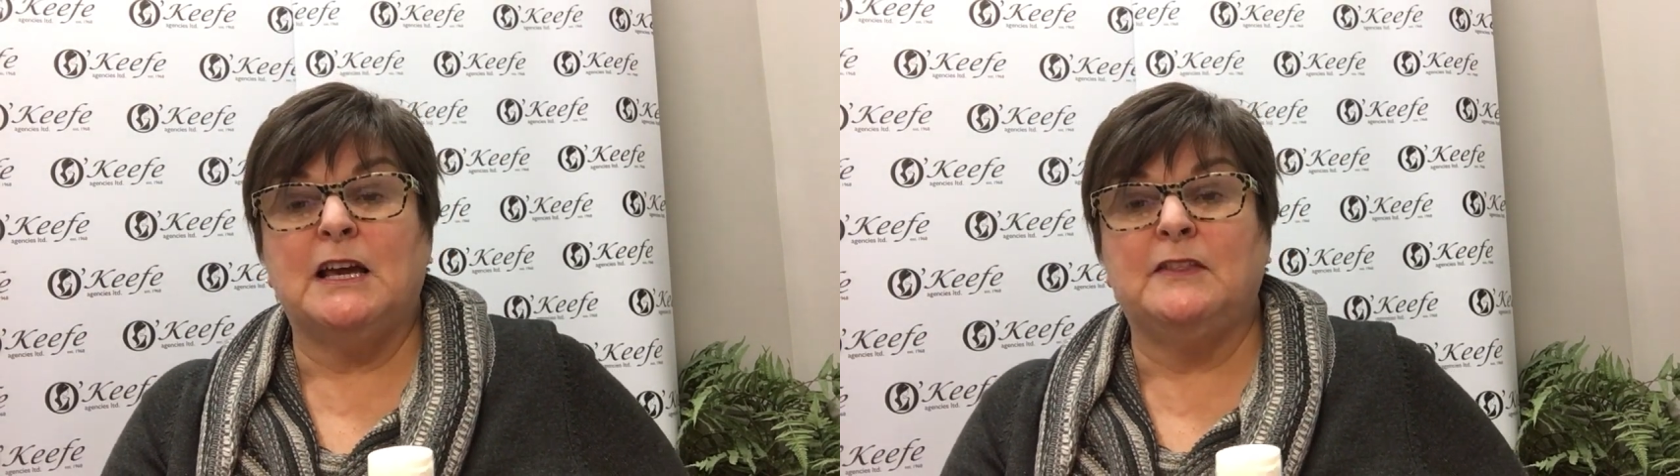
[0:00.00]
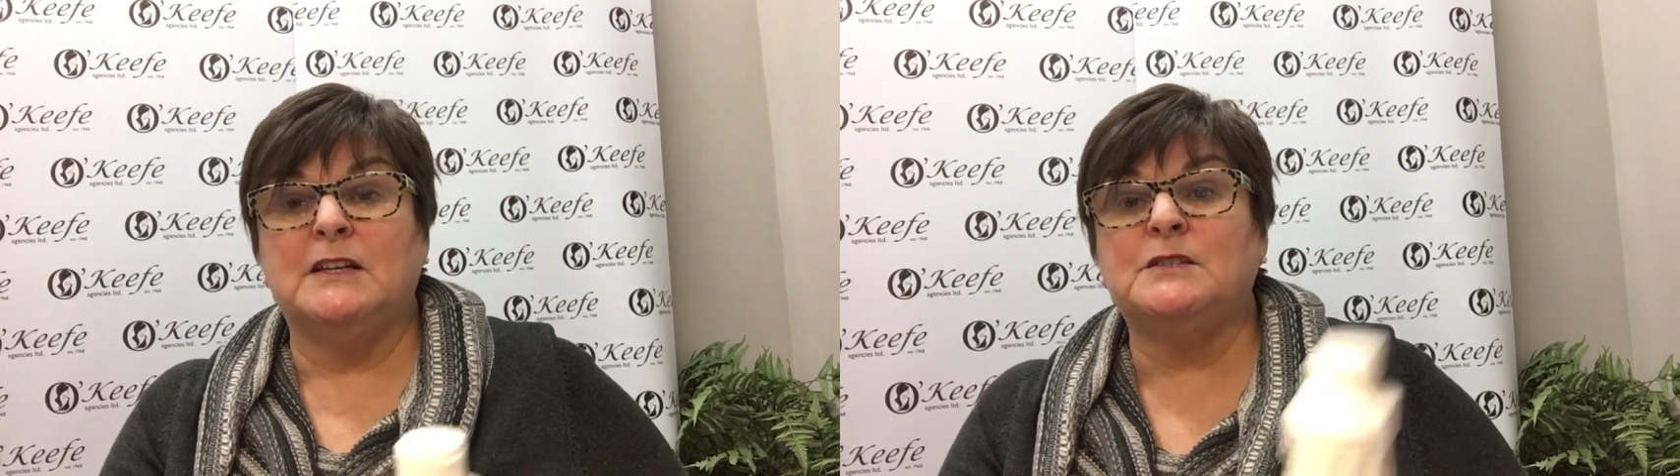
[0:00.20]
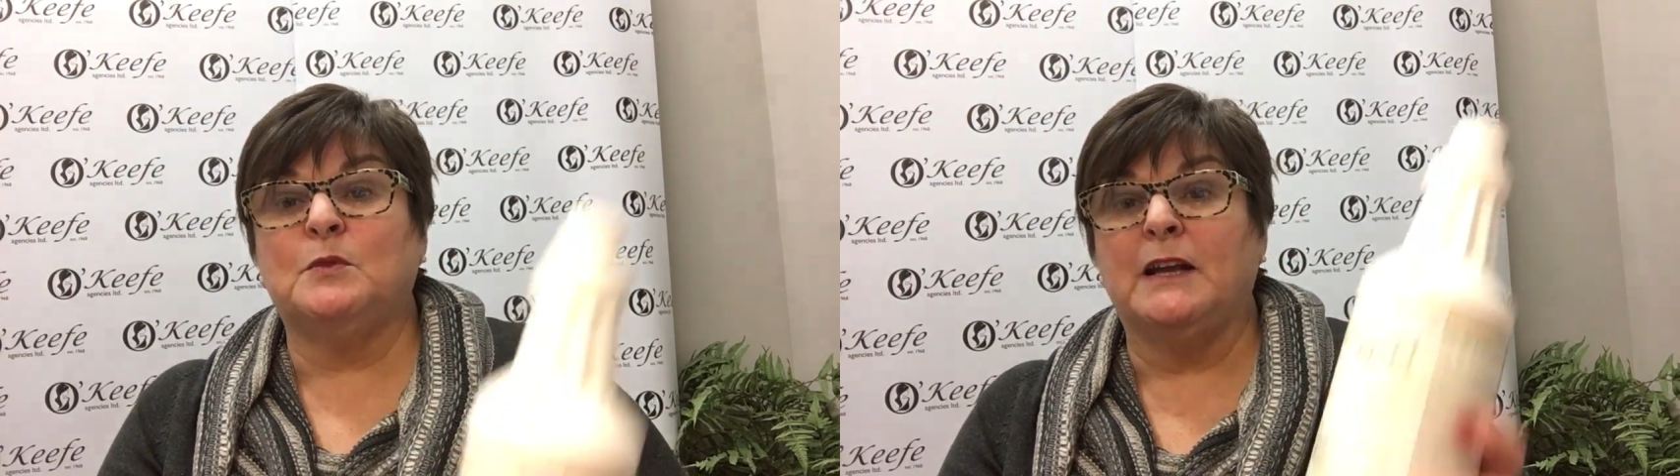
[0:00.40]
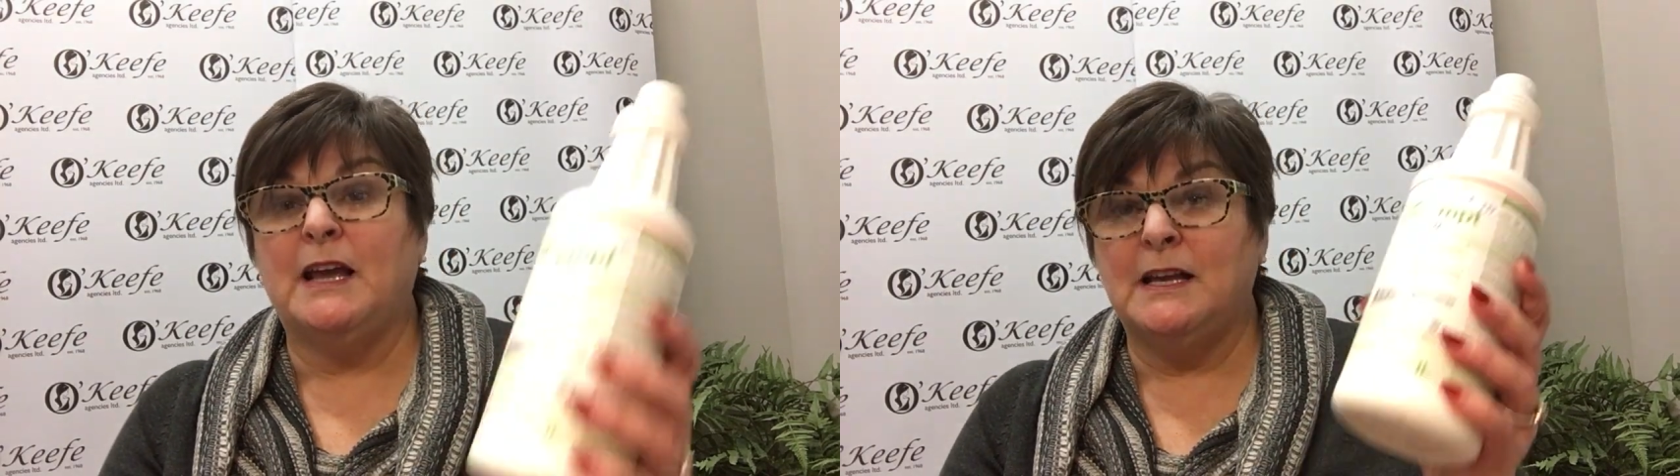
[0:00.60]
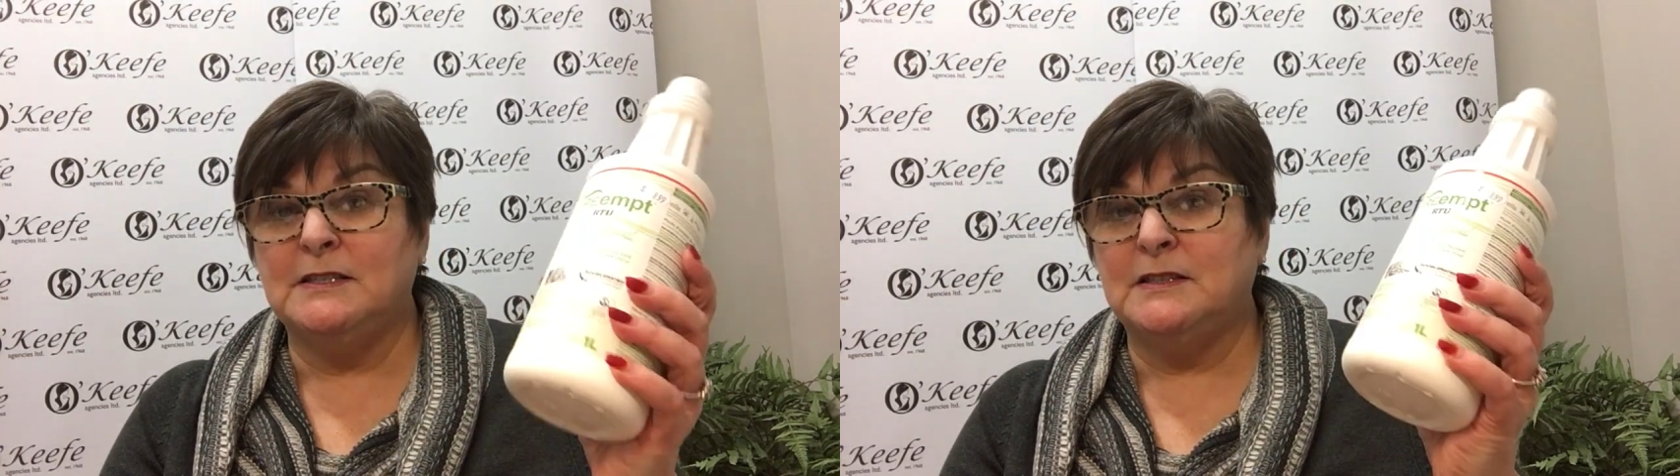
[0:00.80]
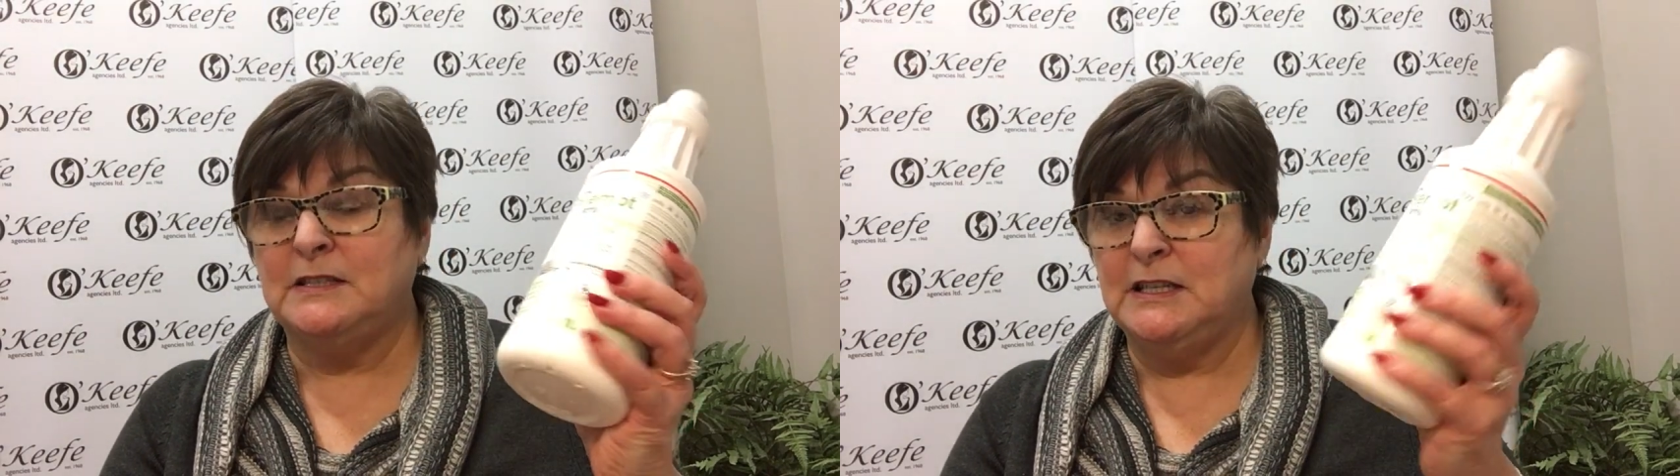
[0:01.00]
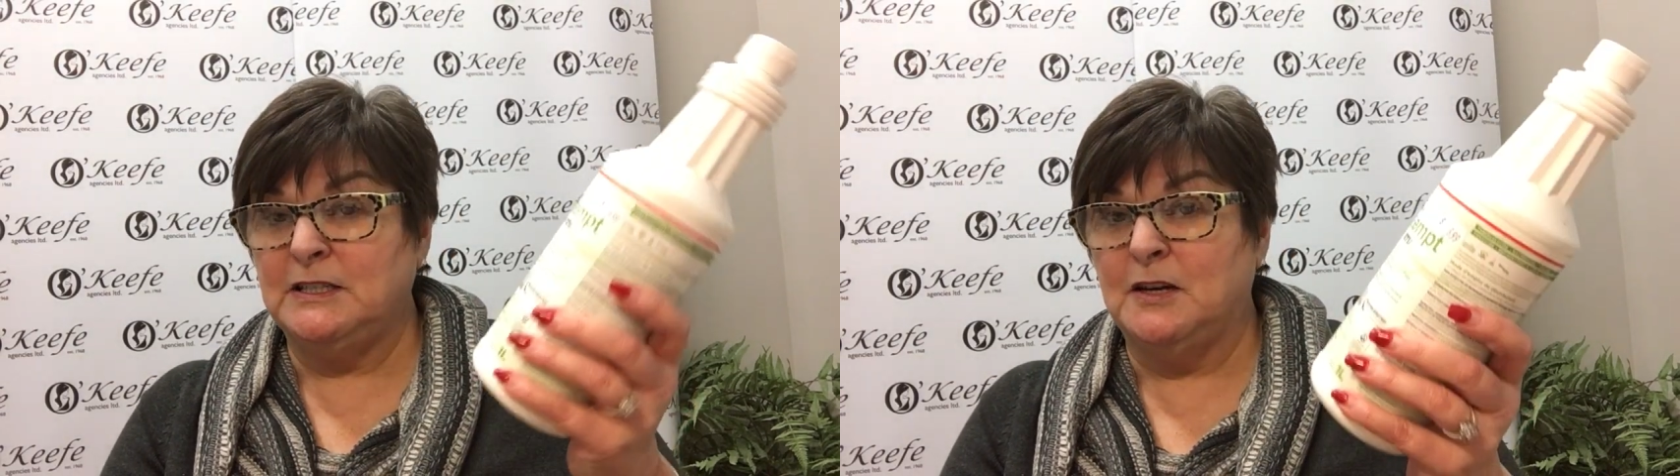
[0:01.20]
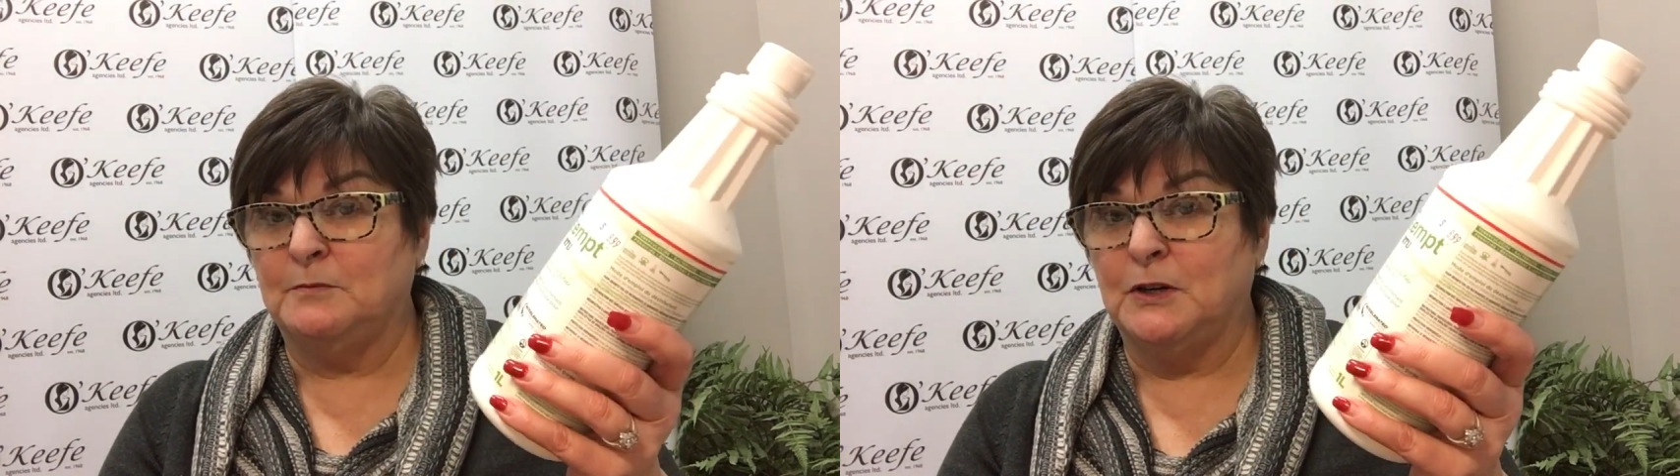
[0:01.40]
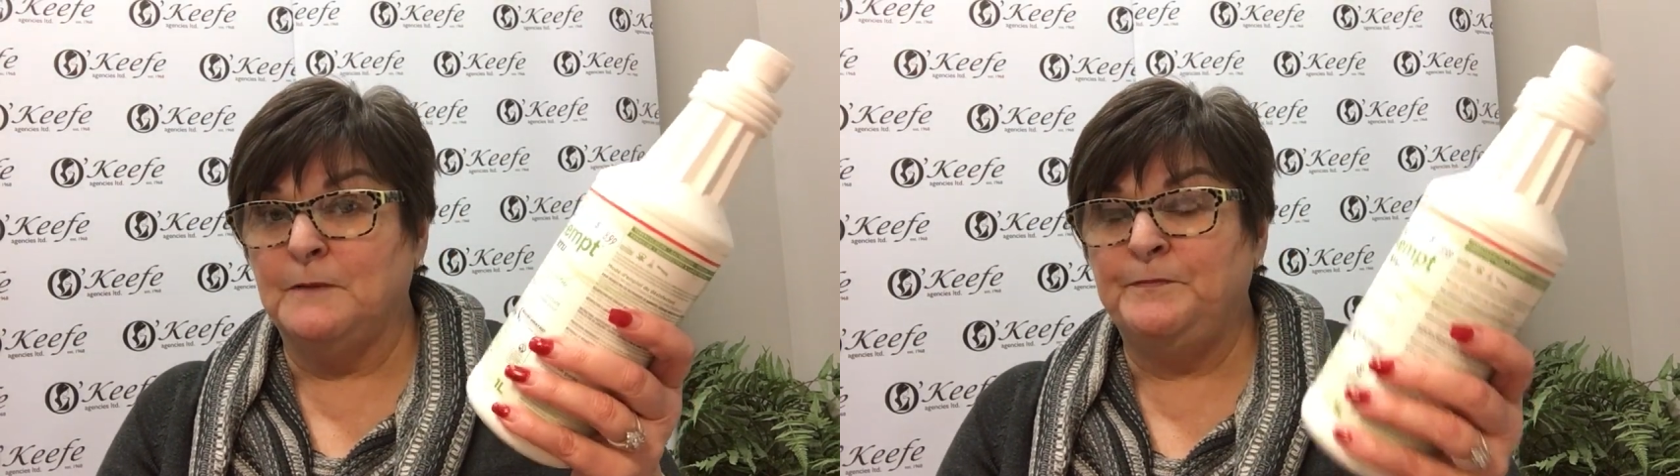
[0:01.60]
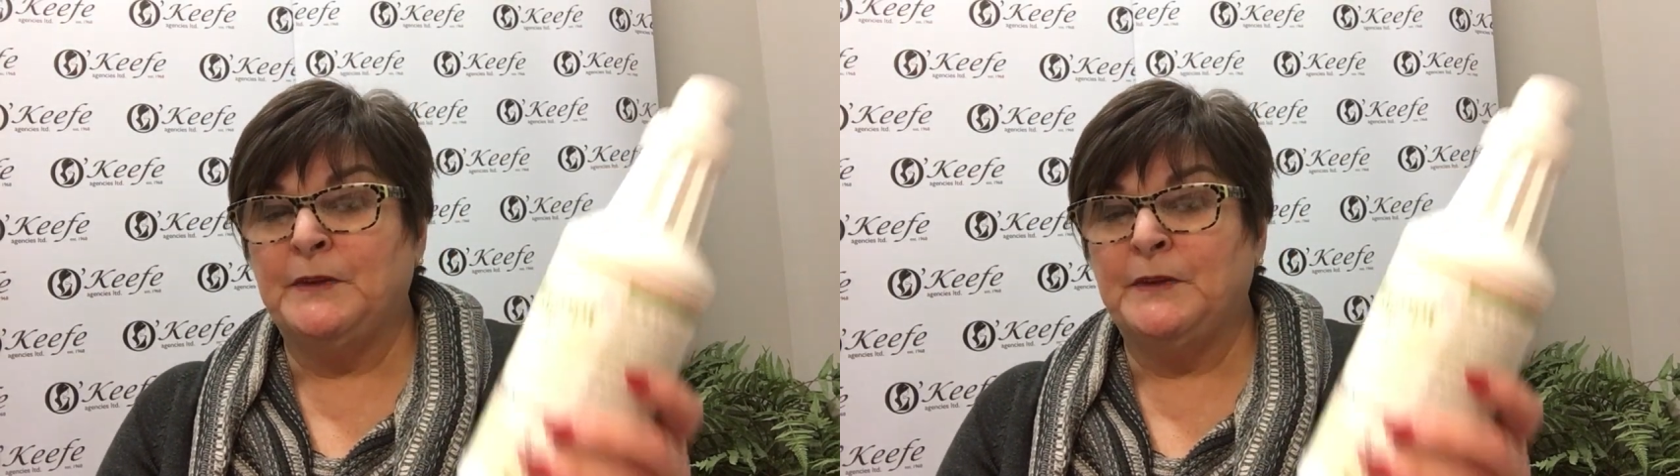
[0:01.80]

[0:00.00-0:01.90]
and this one has the DIN number.